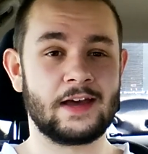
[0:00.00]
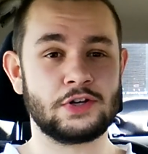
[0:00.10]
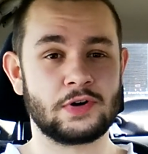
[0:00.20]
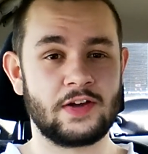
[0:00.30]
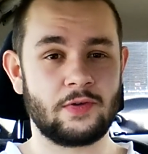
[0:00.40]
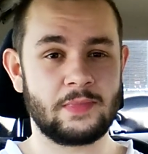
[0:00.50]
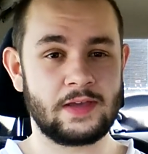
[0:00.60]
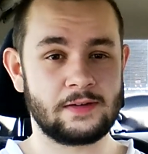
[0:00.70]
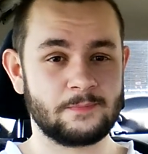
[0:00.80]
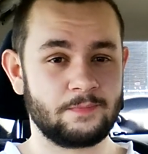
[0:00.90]
dad driving
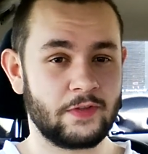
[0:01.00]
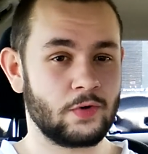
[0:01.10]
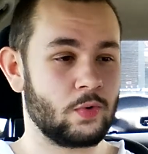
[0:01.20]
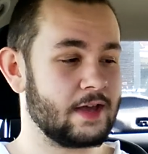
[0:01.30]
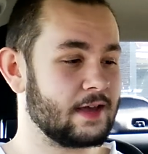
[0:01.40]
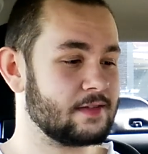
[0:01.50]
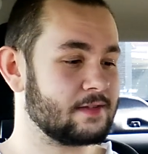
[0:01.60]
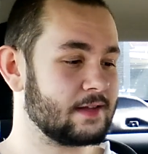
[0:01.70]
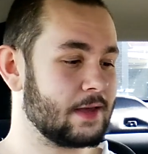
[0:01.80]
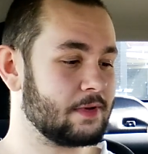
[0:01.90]
me on the
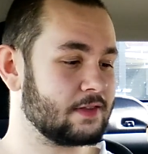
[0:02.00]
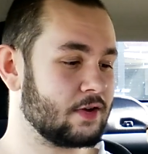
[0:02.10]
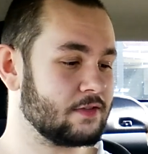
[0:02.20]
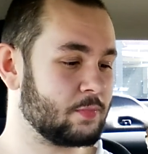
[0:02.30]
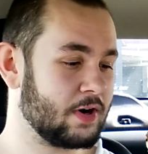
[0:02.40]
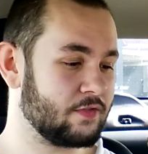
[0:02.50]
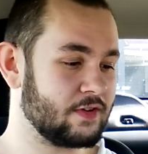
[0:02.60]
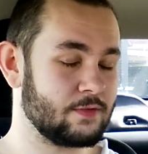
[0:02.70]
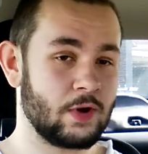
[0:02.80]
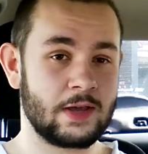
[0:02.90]
weekends to get McDonald's
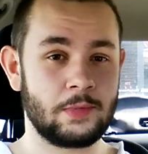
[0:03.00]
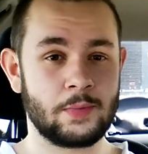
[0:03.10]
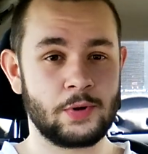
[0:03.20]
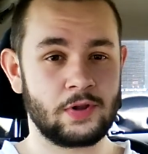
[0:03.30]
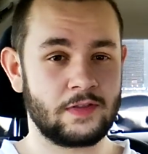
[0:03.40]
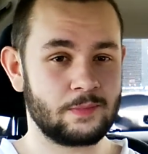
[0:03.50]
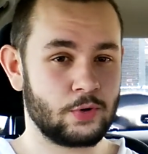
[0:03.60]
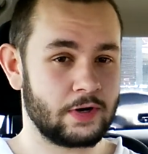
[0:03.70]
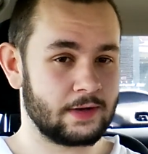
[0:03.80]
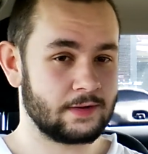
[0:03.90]
breakfast, waking me up early in the
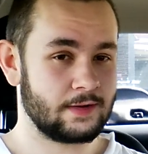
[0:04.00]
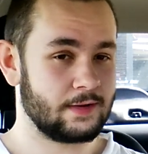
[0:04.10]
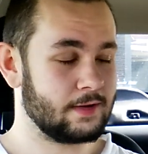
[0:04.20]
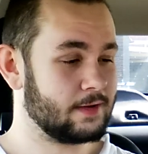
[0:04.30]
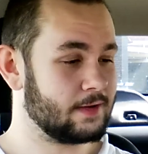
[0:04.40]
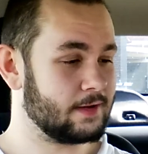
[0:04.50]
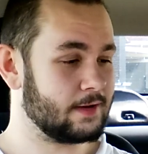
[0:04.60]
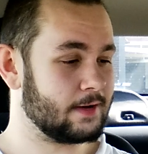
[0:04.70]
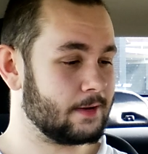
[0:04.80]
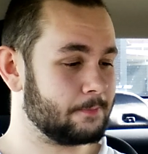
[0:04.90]
morning.
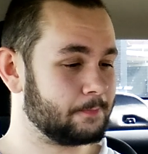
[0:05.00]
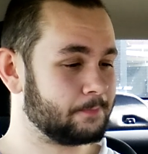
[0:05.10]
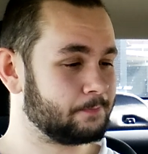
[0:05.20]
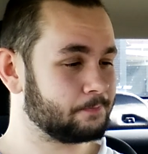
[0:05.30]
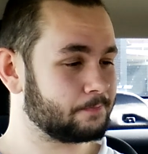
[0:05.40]
Um,